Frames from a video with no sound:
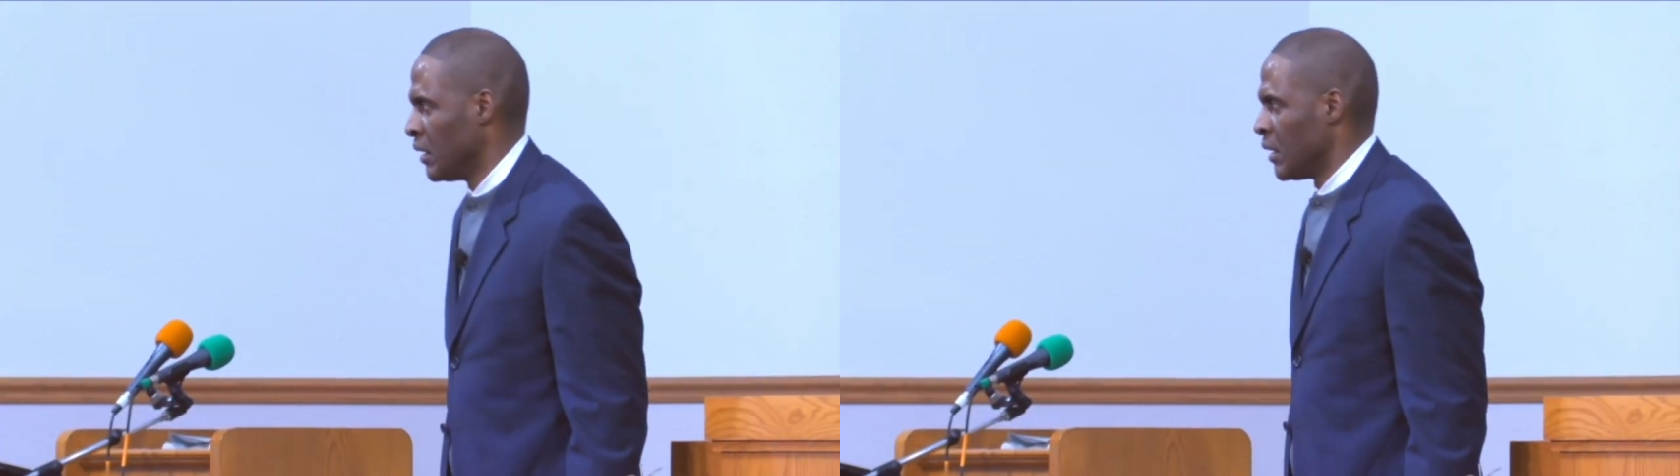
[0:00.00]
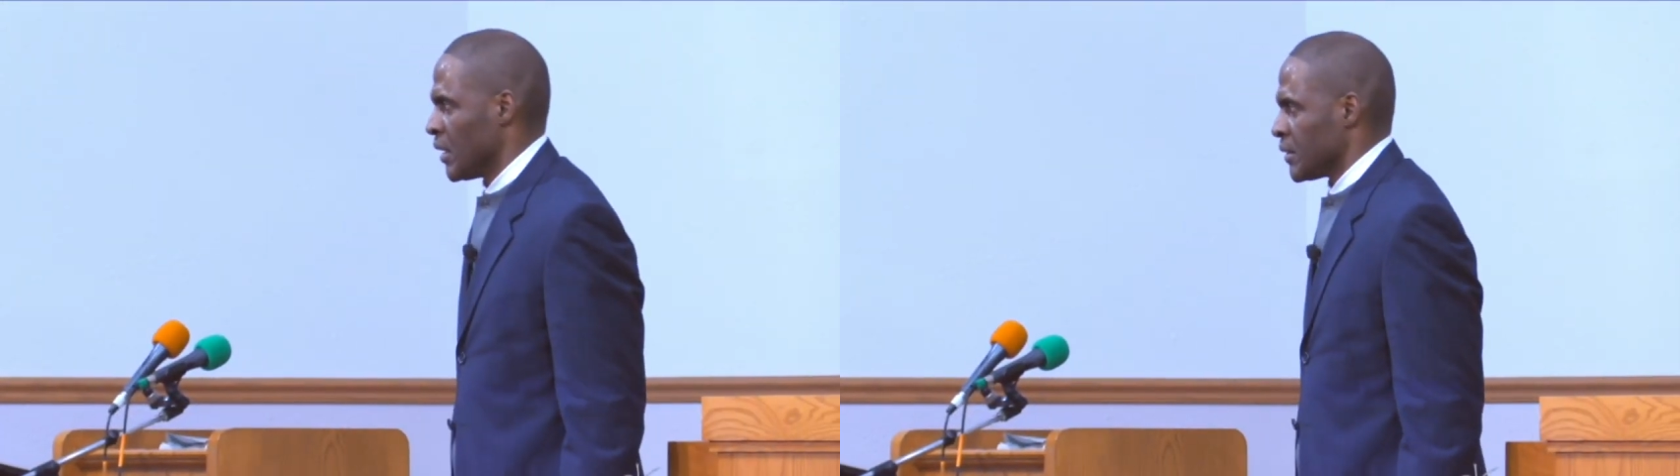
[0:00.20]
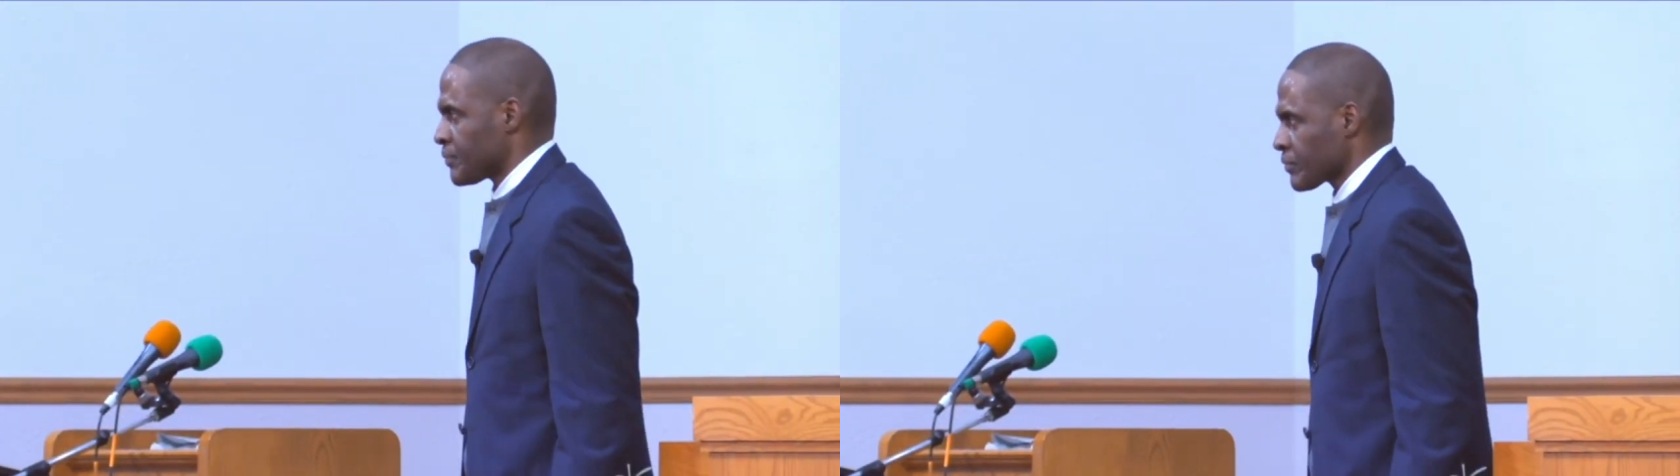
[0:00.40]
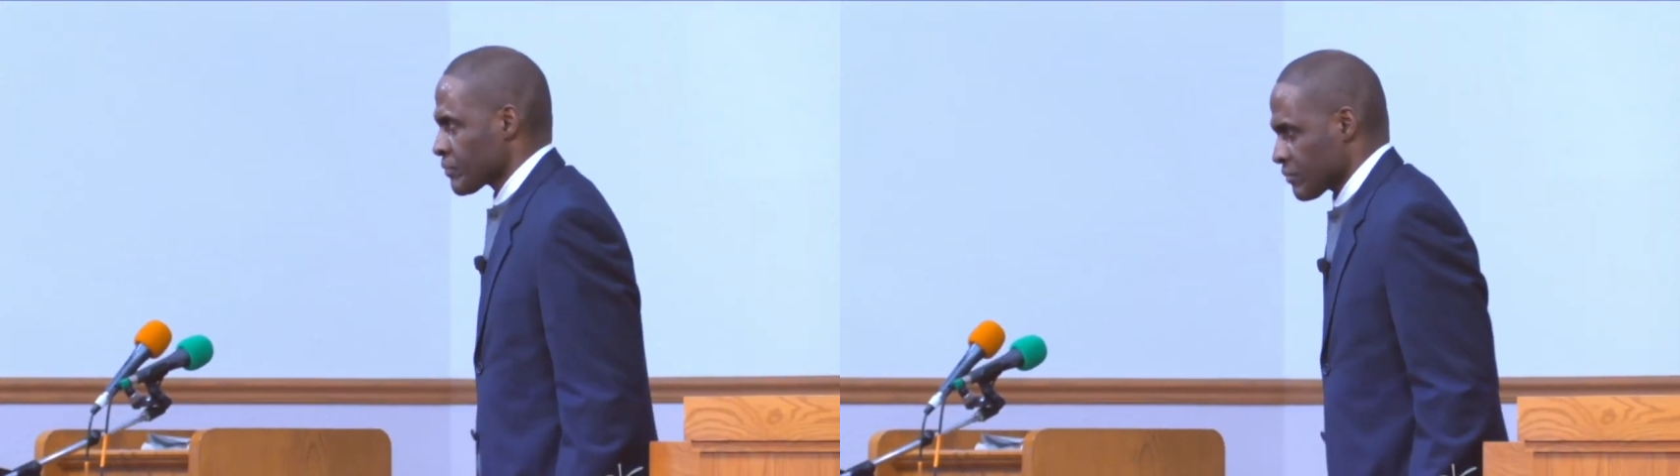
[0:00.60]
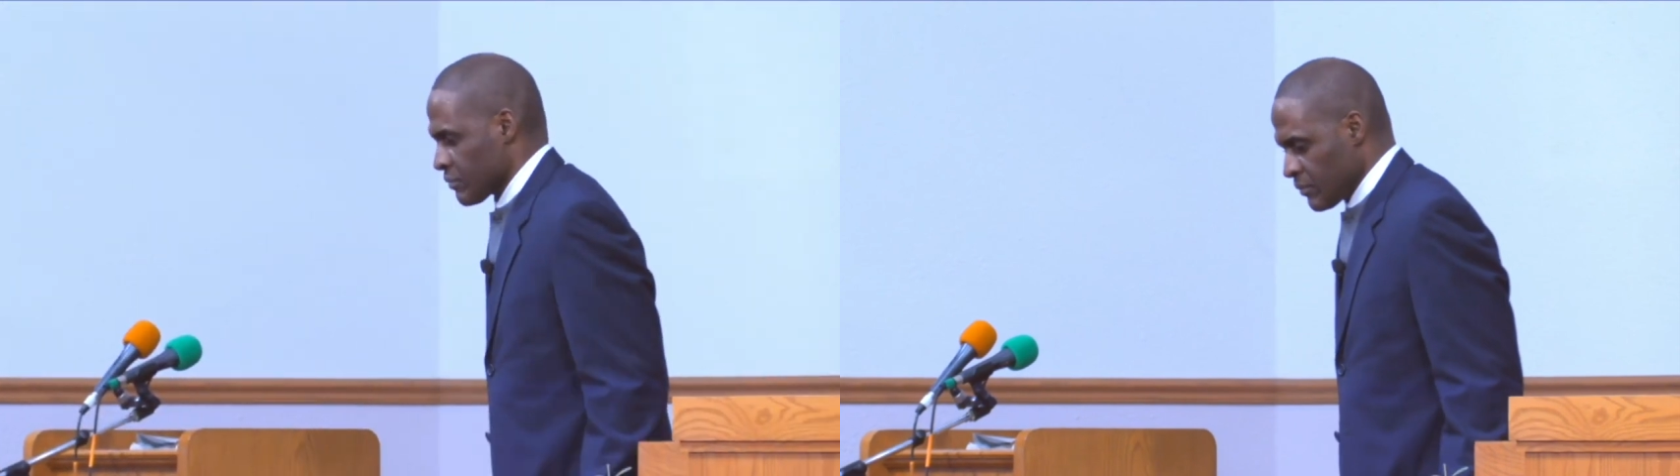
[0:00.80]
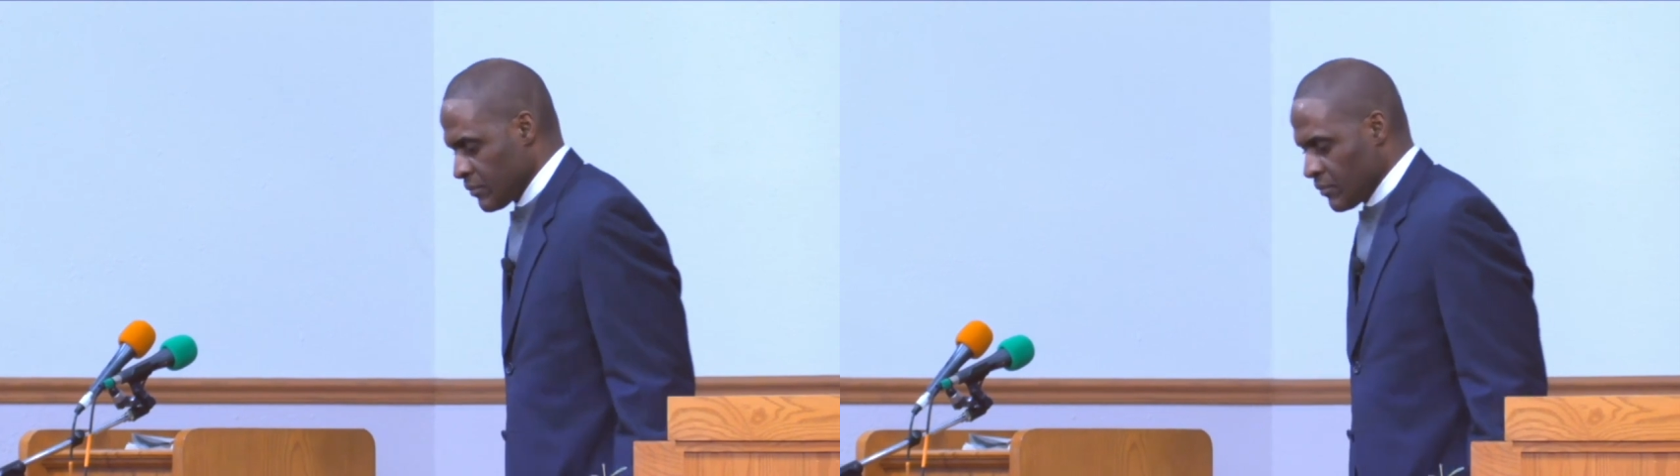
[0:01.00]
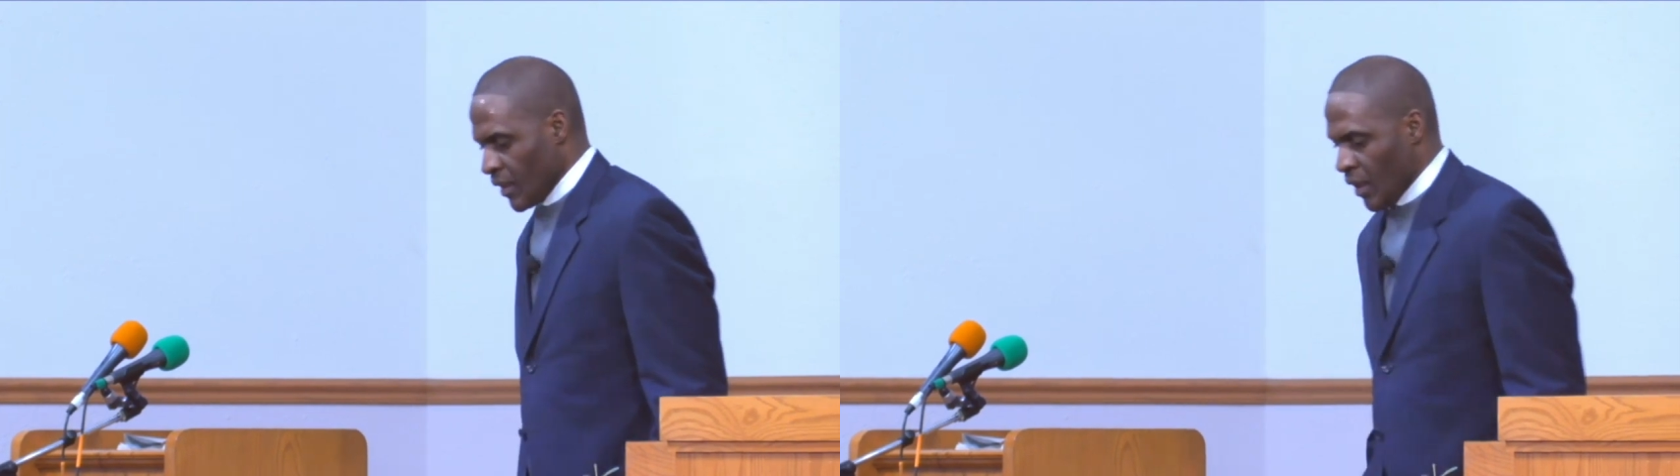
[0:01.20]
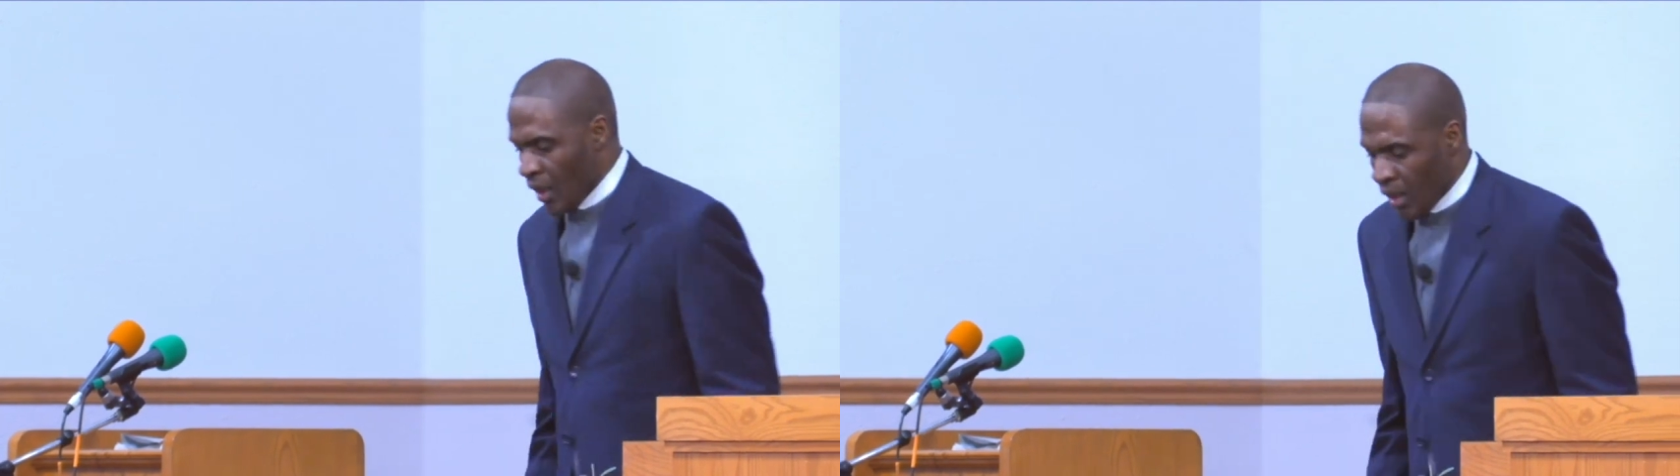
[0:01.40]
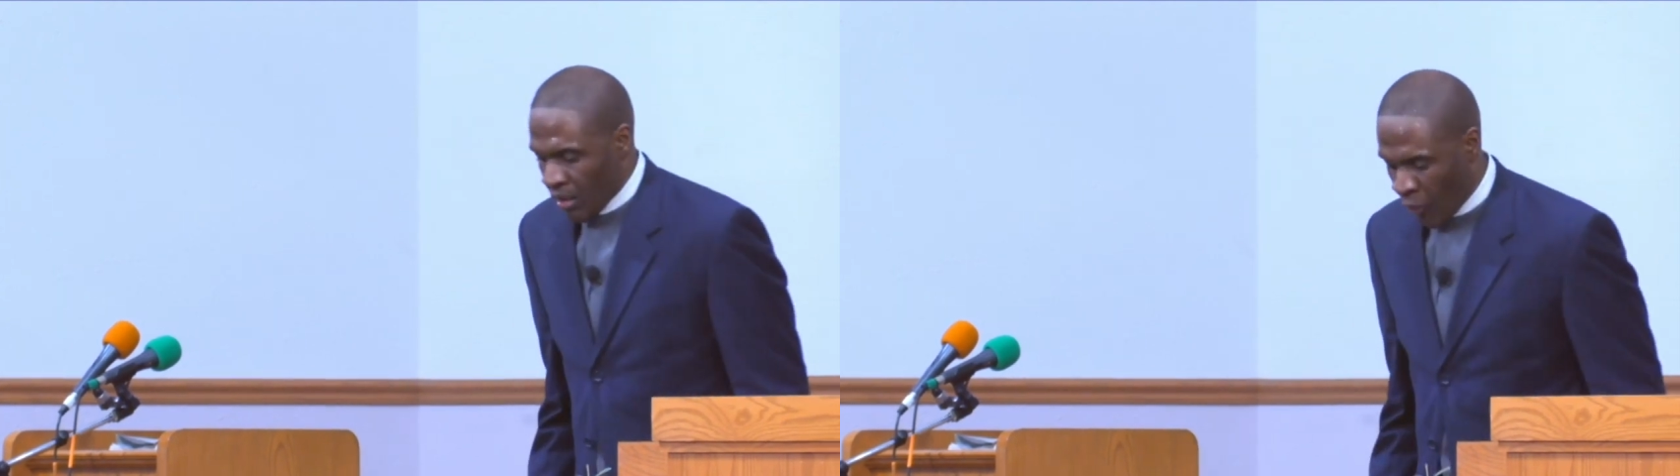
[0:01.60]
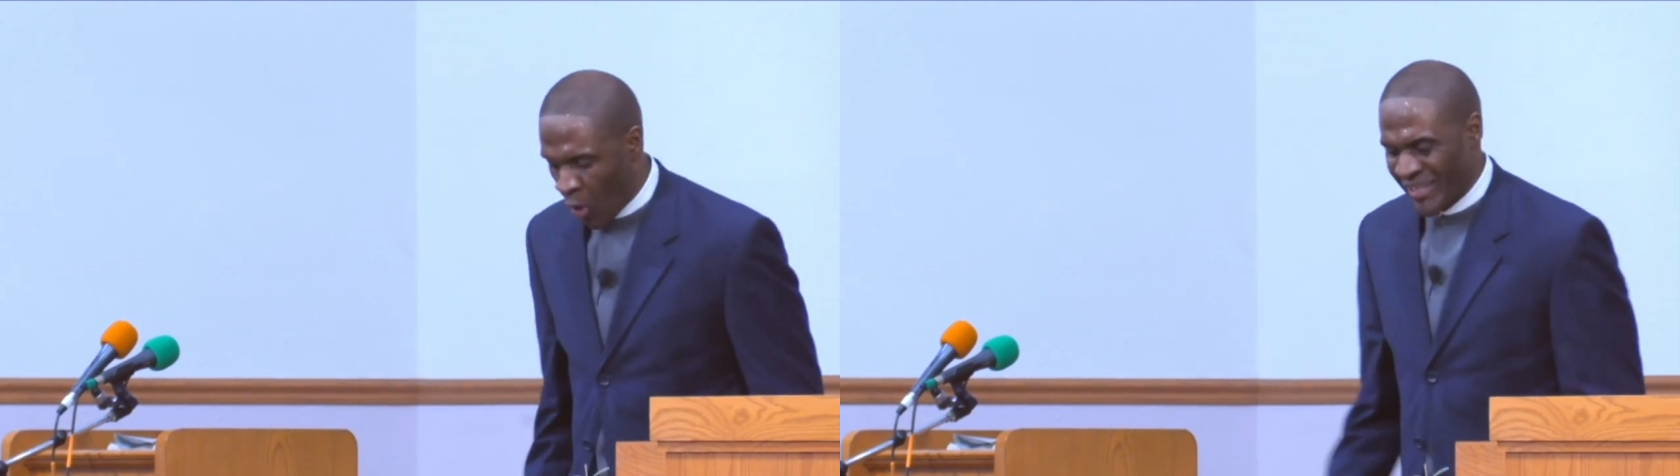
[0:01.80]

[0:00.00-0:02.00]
For it is God which worketh in you. For it is